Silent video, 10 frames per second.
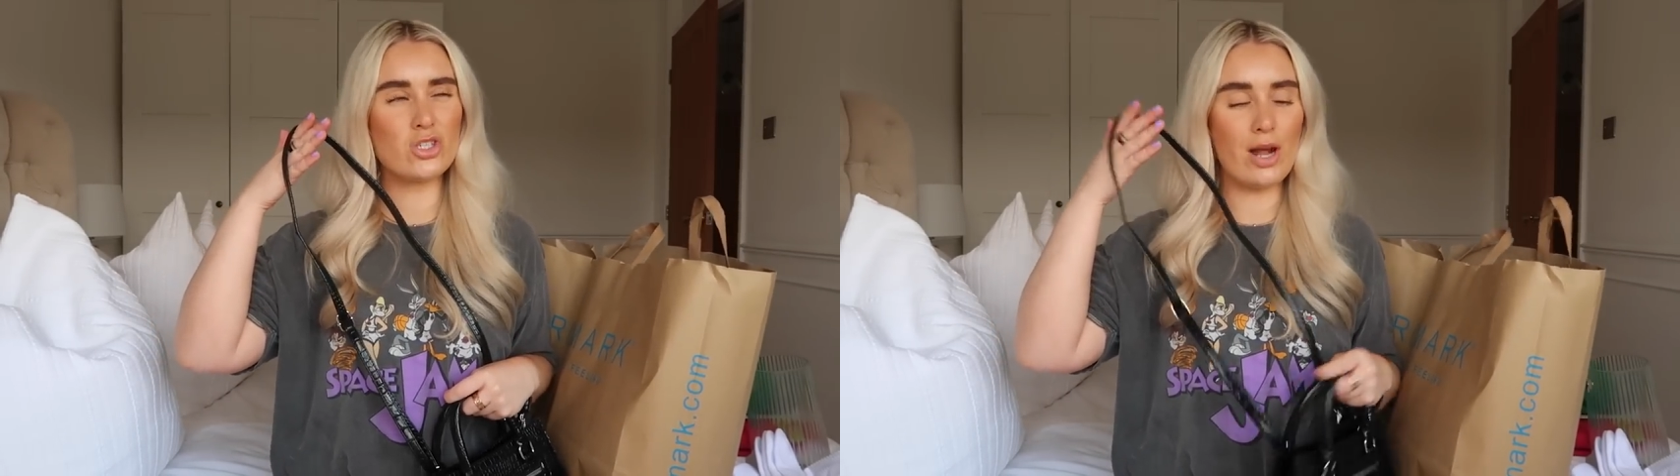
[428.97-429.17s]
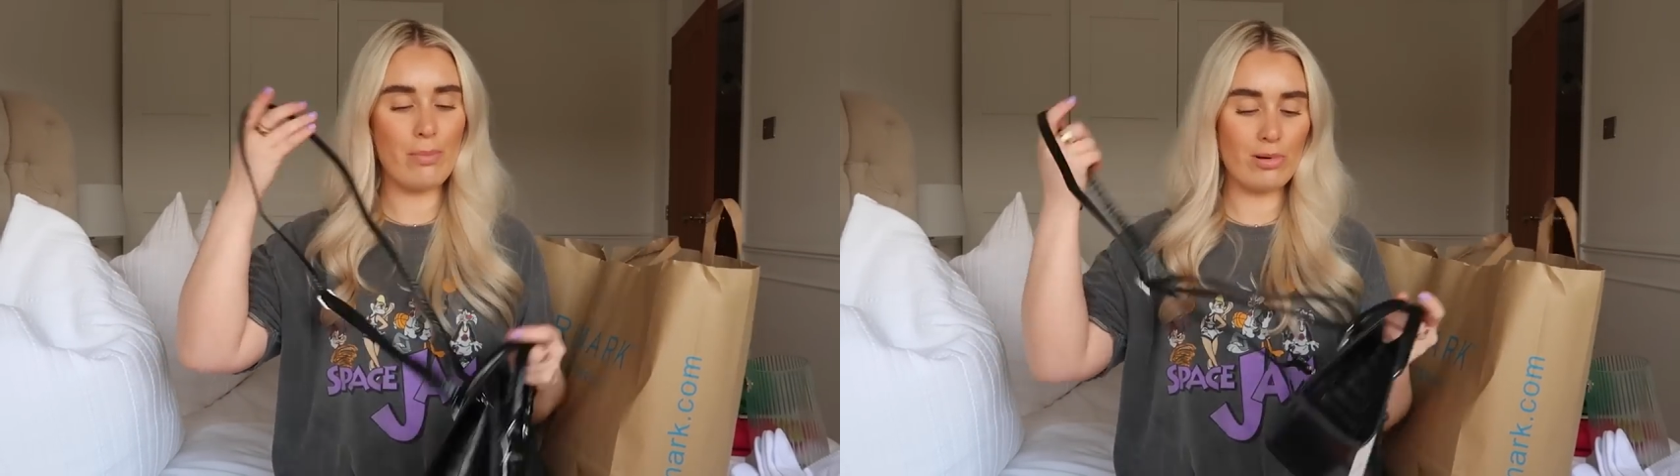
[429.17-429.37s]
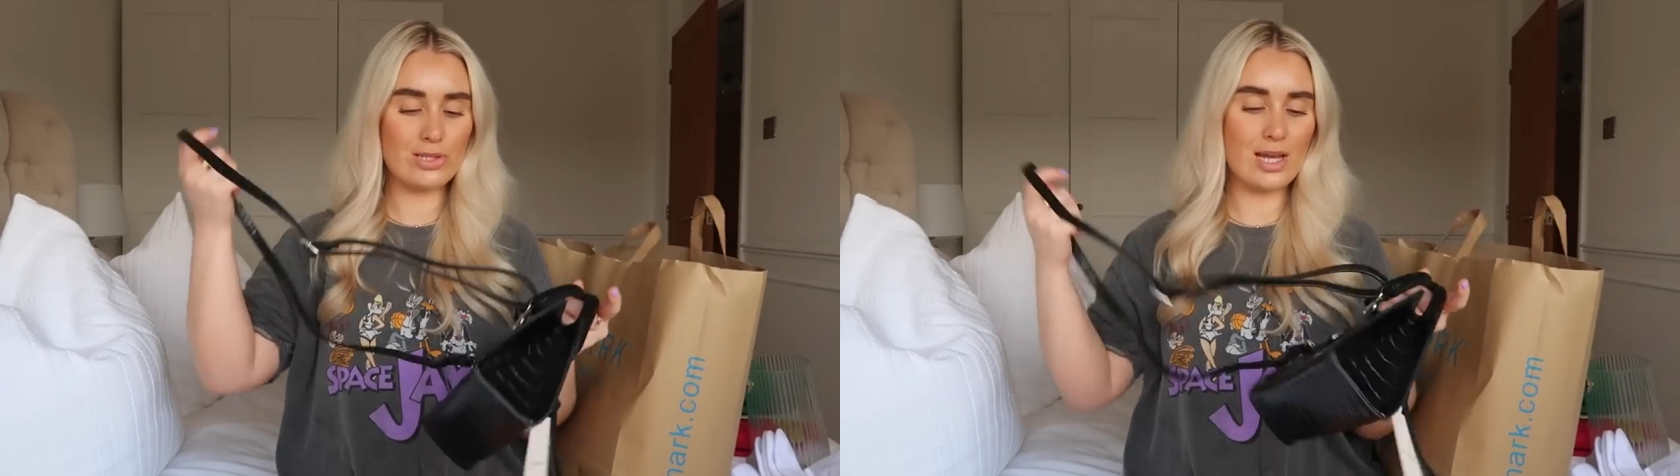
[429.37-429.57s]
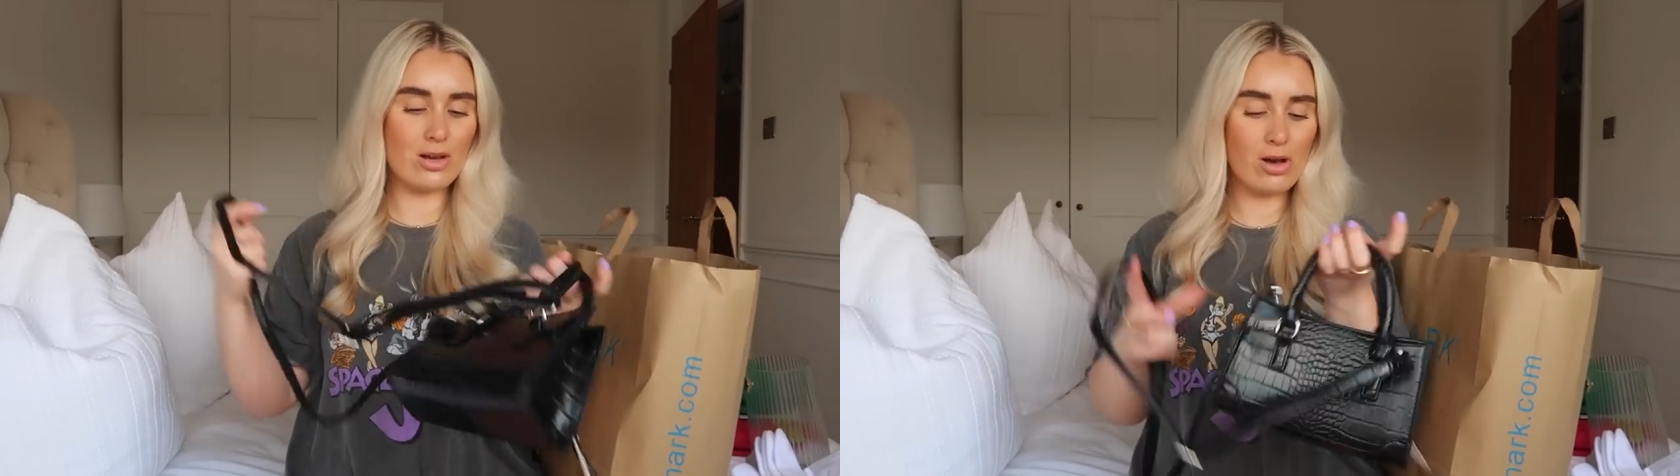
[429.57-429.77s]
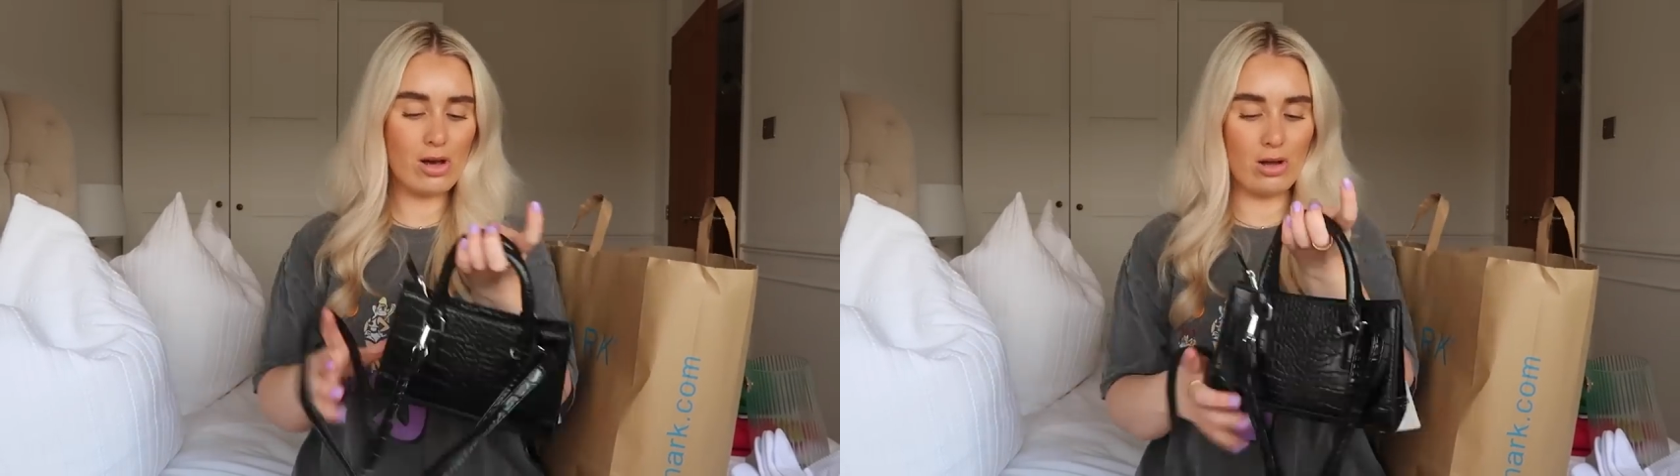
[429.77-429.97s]
strap what's
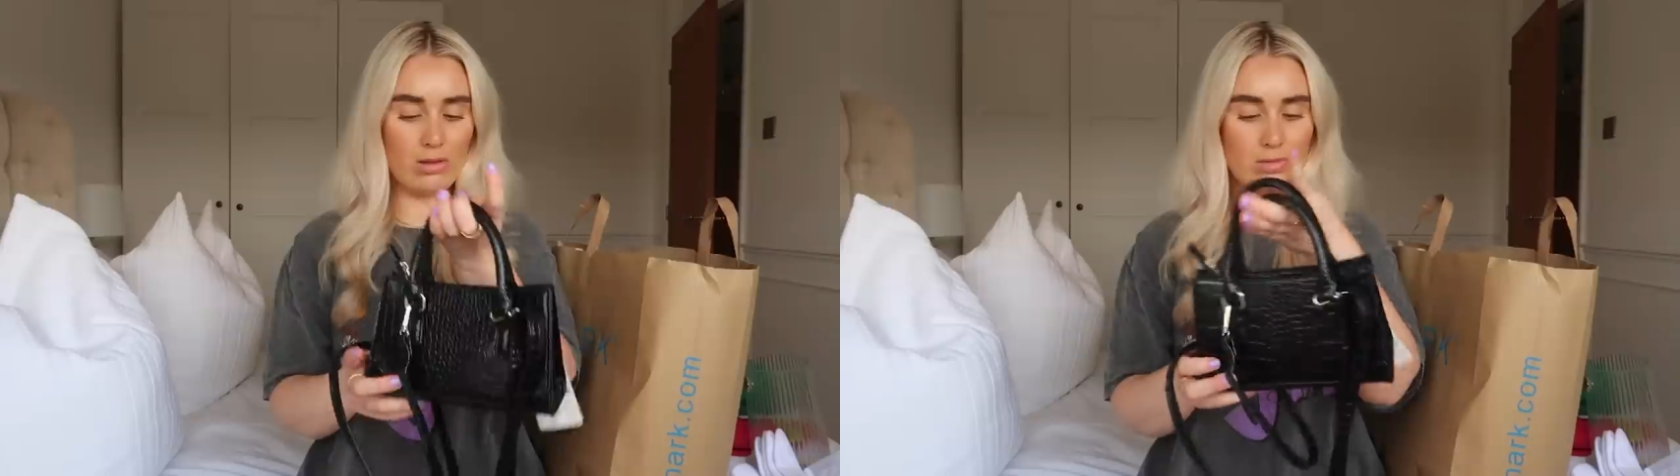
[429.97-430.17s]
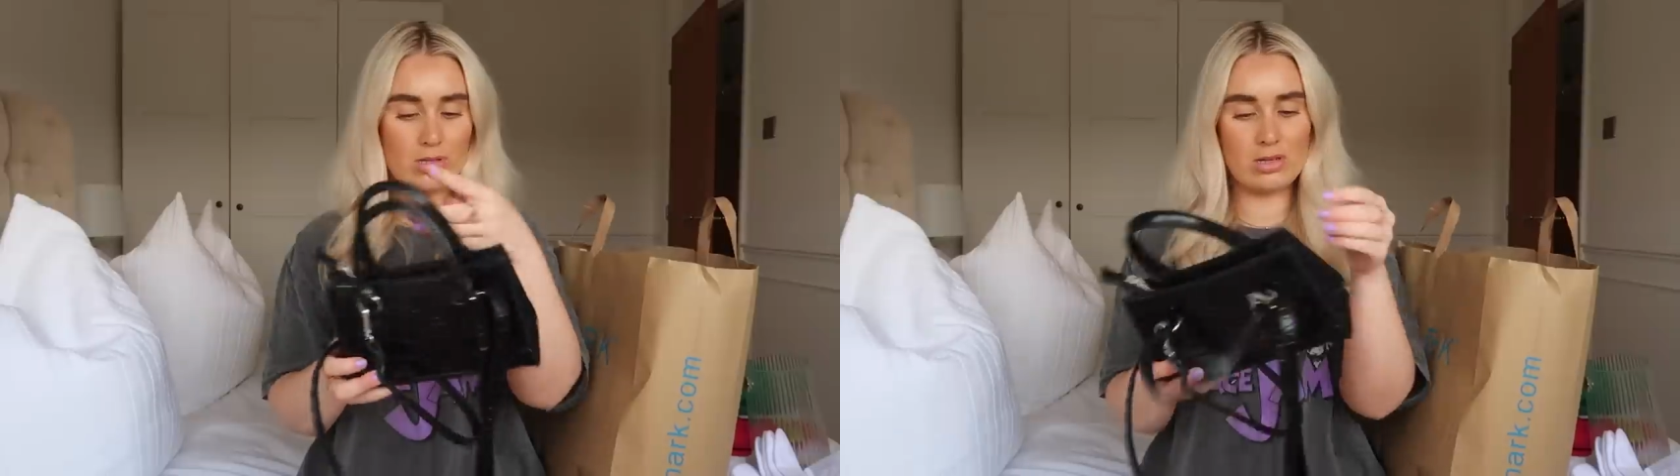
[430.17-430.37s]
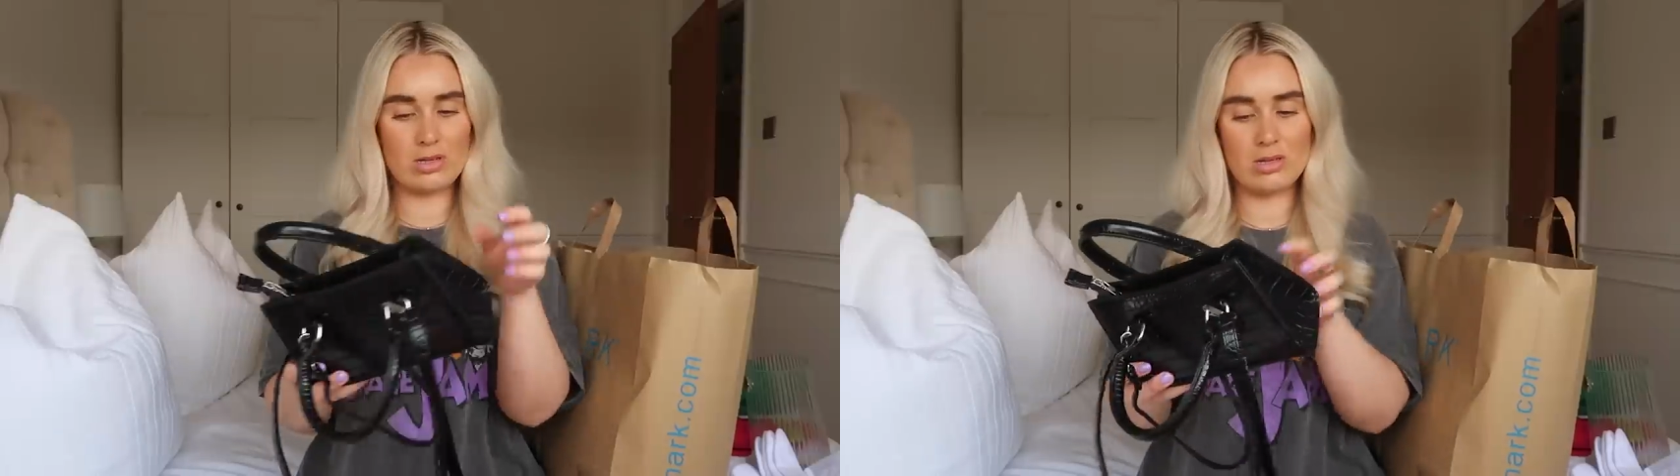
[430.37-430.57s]
that called